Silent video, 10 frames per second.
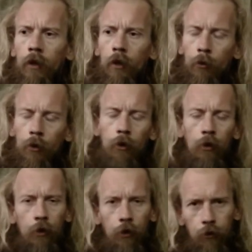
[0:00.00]
I want to
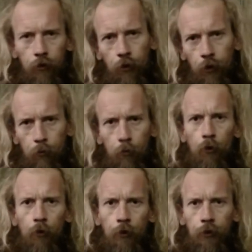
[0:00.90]
look at, you know,
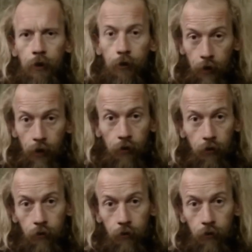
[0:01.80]
more of the detail,